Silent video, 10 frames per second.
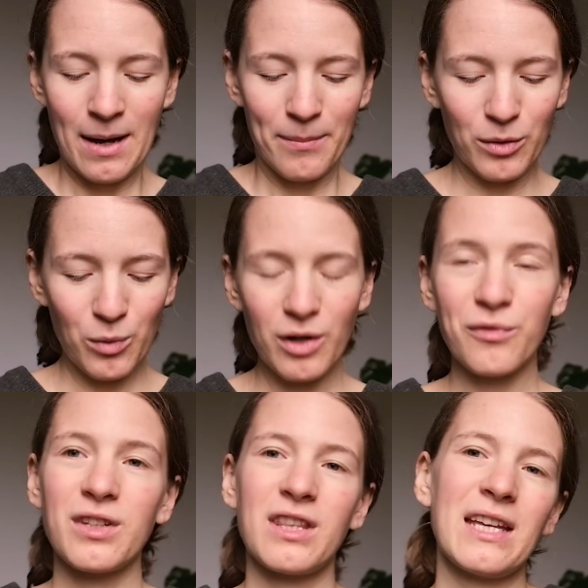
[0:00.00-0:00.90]
But one
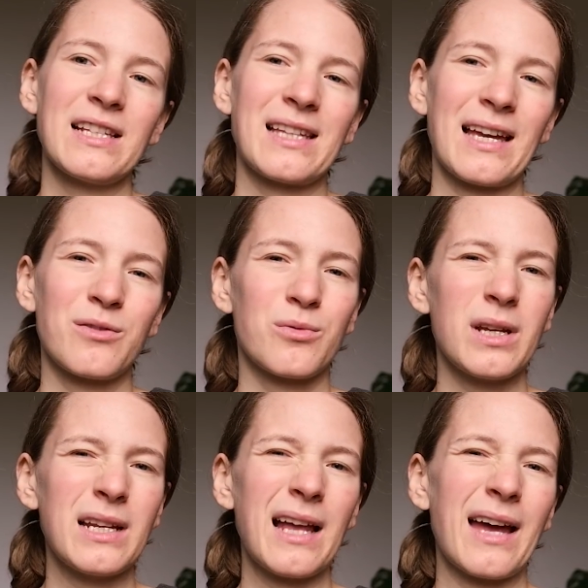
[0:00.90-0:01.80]
of the things that
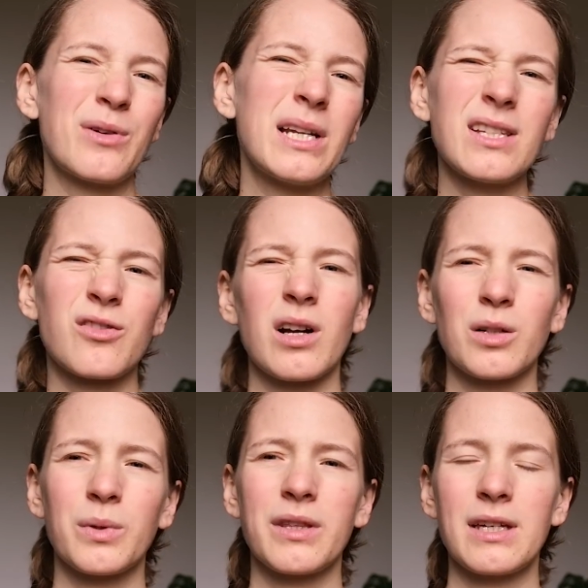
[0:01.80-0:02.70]
I really
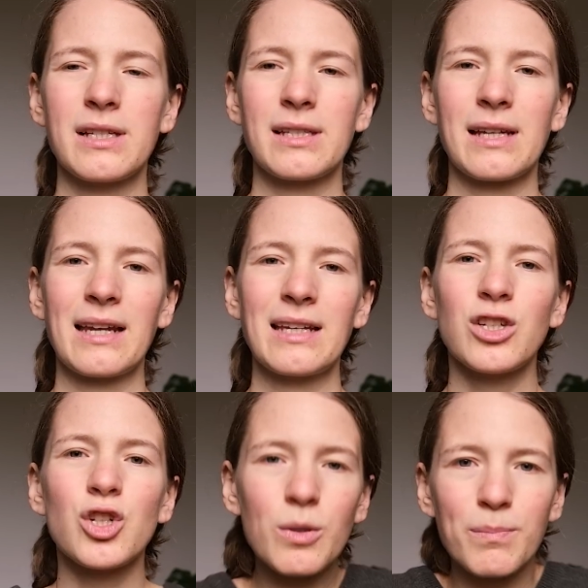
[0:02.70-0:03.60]
struggle with is that
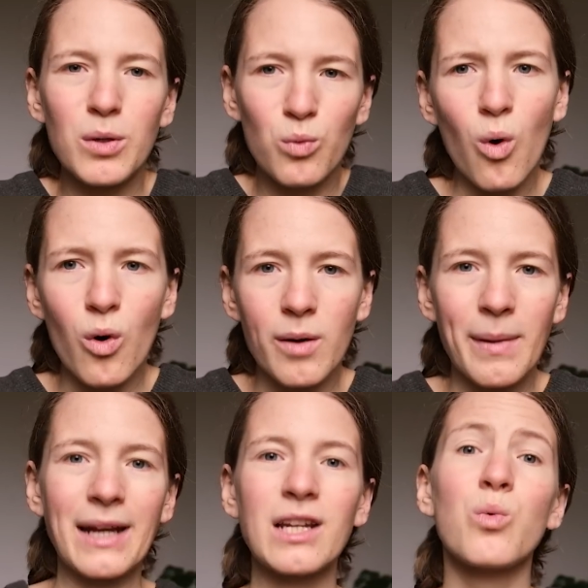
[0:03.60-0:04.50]
it should be warm,
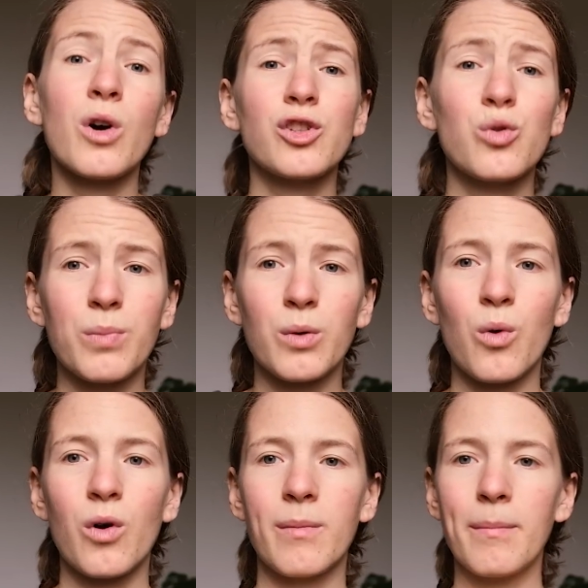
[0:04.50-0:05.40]
and it was super
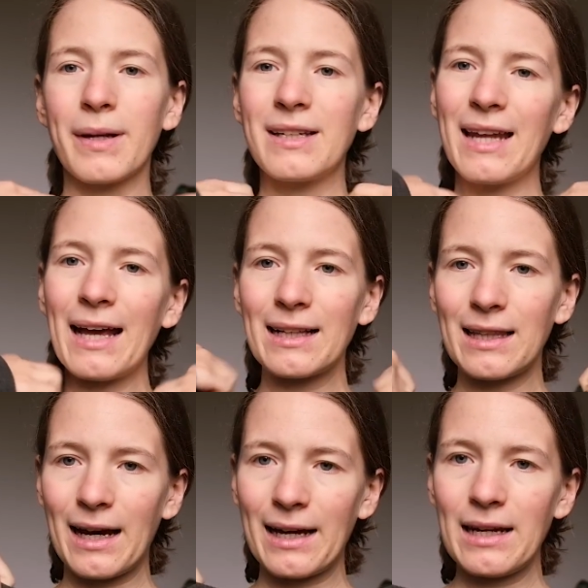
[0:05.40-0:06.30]
warm, but the
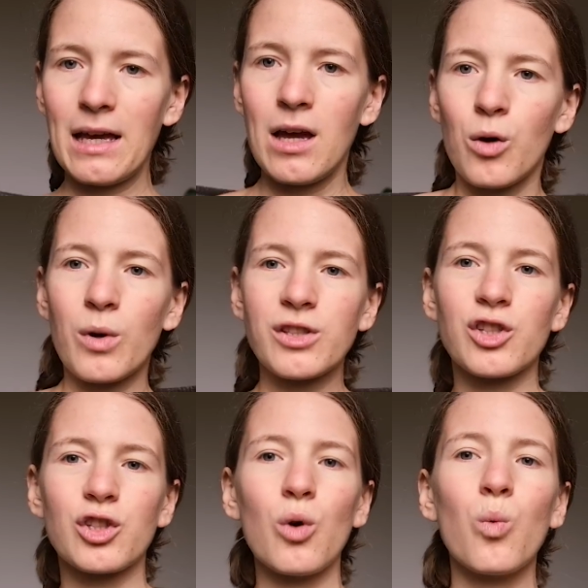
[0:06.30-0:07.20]
neckline was
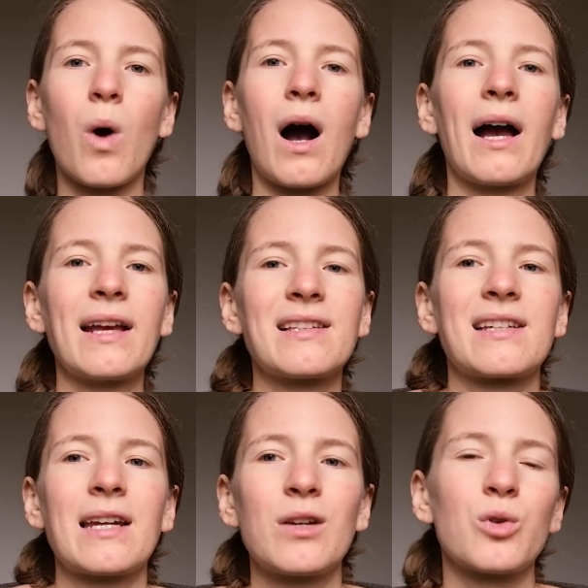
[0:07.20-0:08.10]
so wide
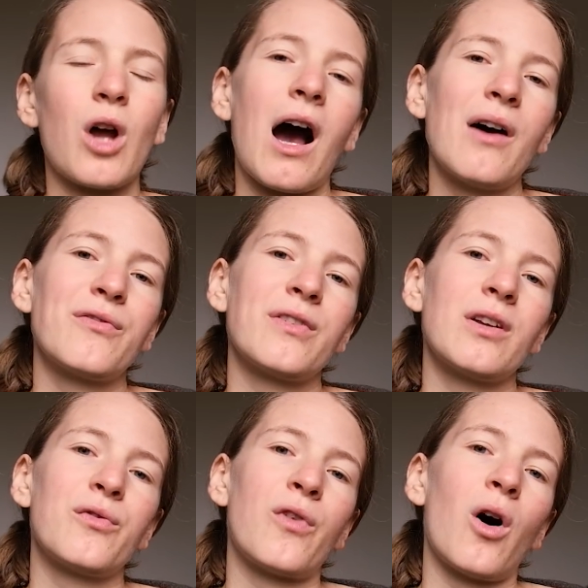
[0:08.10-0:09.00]
that it would
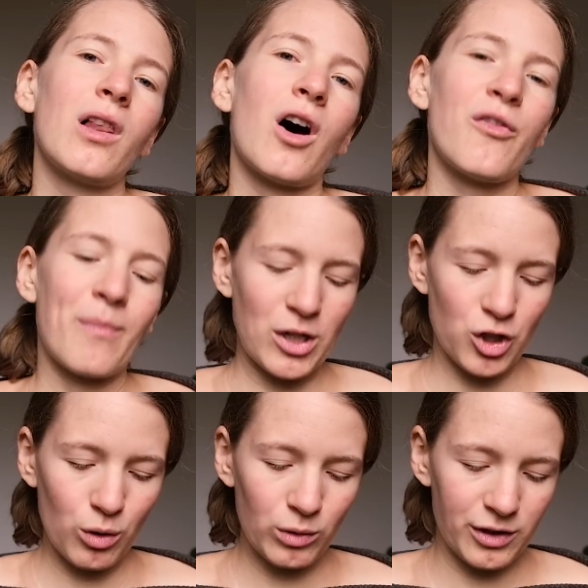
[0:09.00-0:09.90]
often fall off my
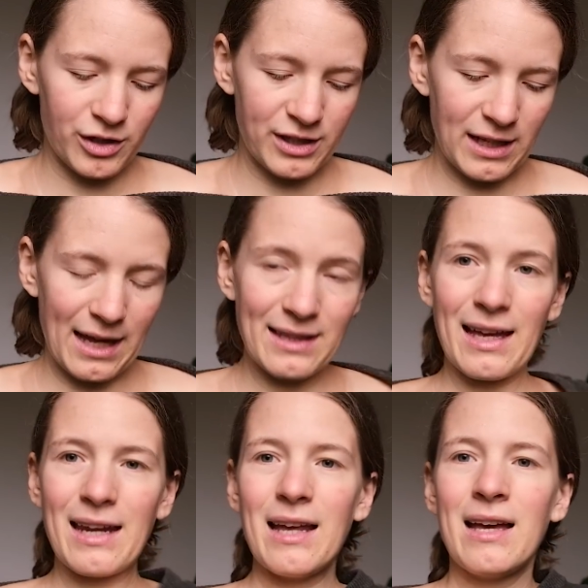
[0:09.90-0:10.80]
shoulders, and
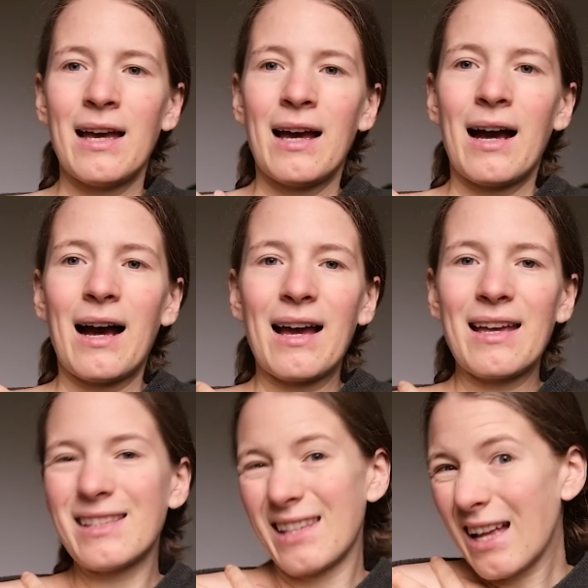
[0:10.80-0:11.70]
then
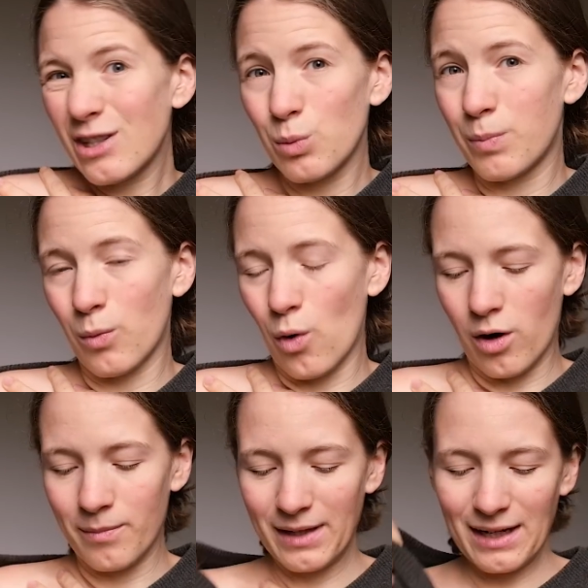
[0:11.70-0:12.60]
it's not super
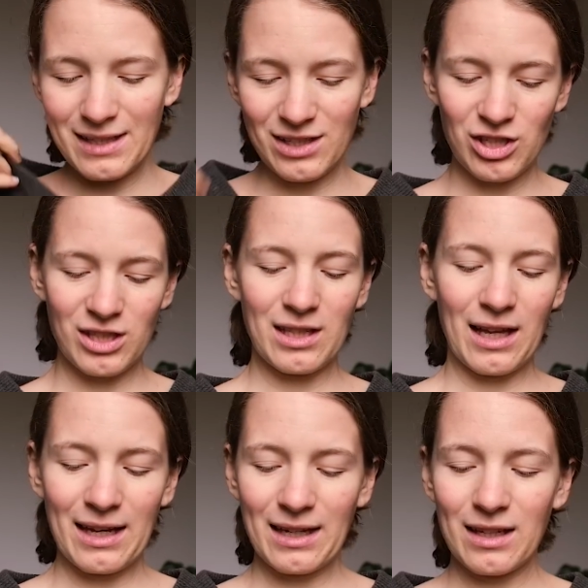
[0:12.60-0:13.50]
warm, then it's just
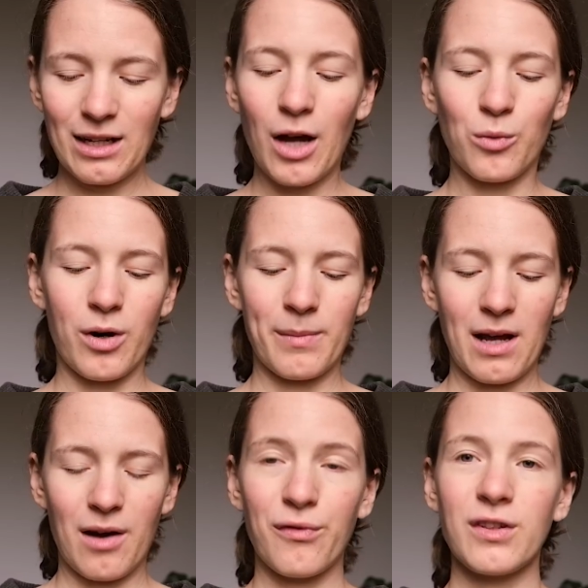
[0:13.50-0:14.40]
like not warm
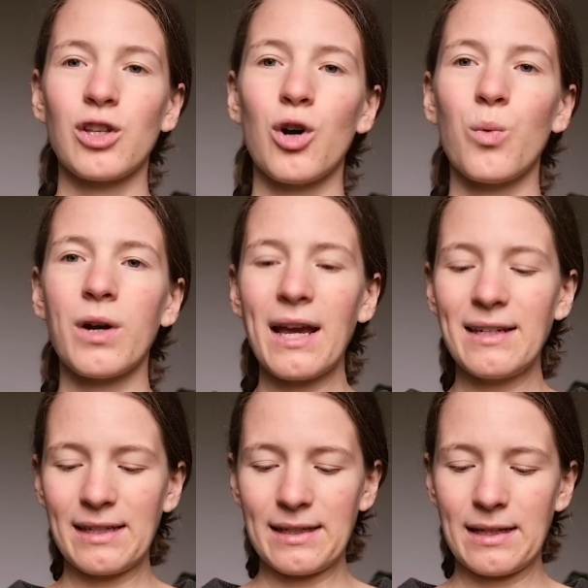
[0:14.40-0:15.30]
enough. So what
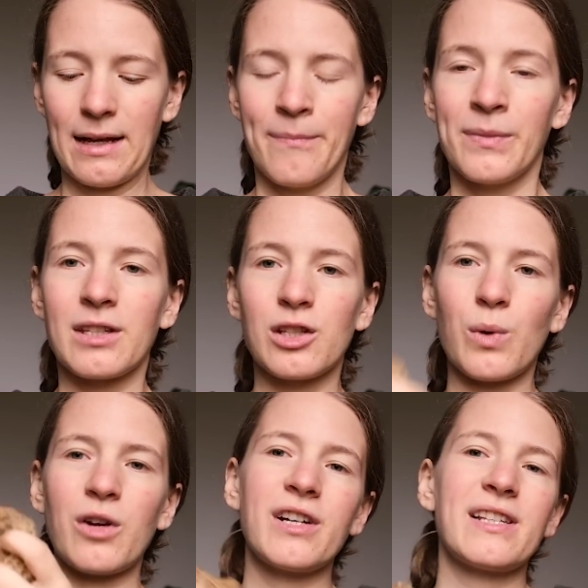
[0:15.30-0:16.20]
I did, the
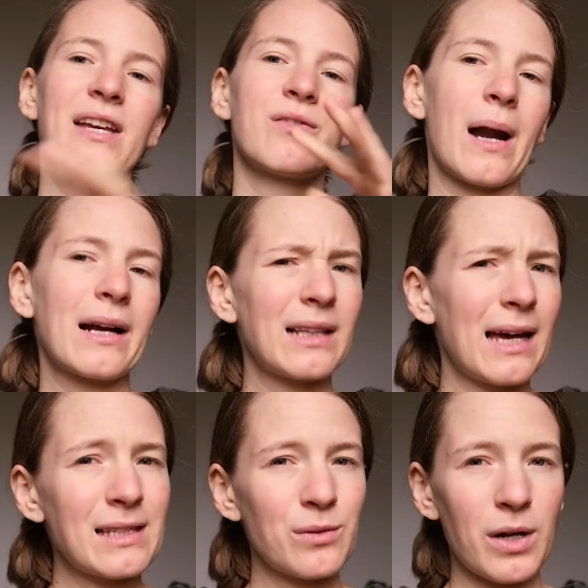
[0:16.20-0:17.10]
sweater is a
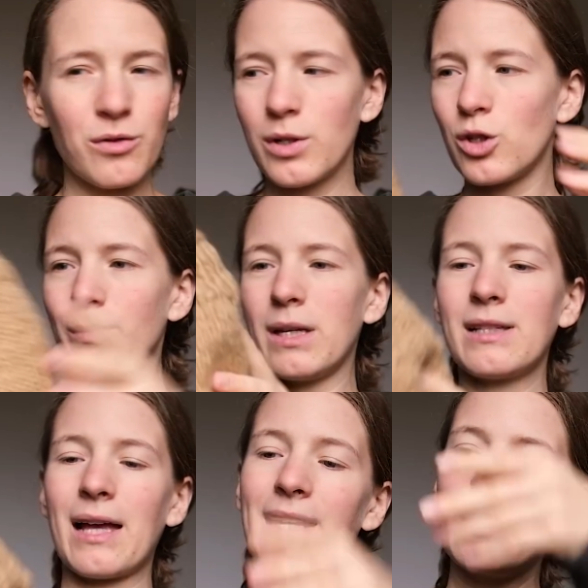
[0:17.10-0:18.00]
raglan sweater, which
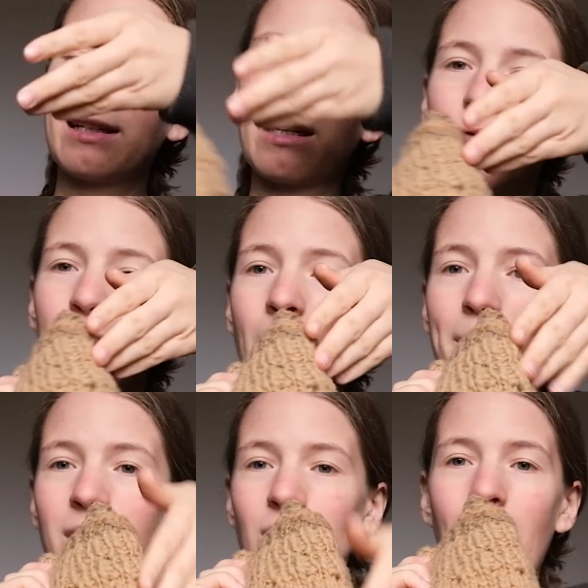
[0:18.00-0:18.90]
means I knitted it
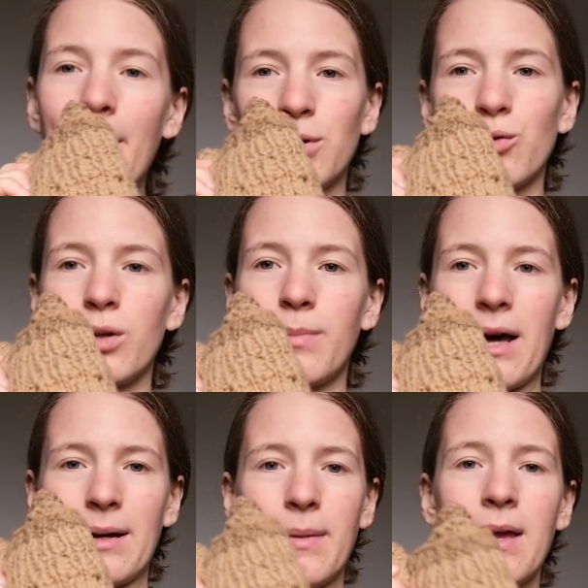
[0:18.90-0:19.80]
from the top to the bottom.